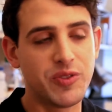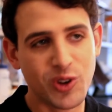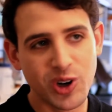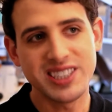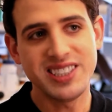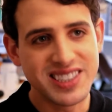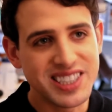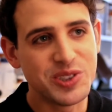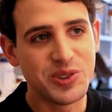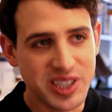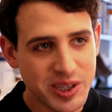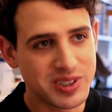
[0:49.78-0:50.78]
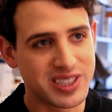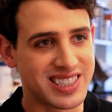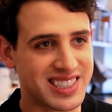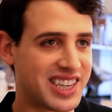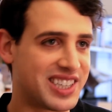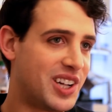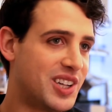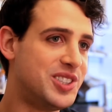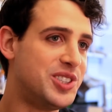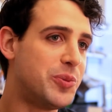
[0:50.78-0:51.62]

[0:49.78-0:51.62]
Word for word: fluorescent in situ sequencing technology,